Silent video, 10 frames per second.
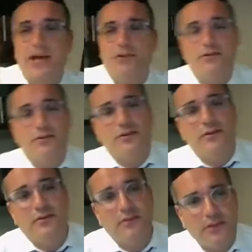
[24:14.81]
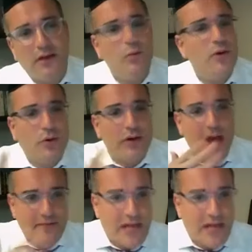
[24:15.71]
who's gonna we don't
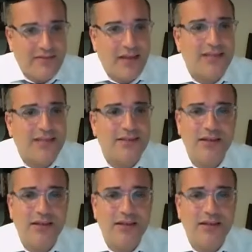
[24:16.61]
have that text.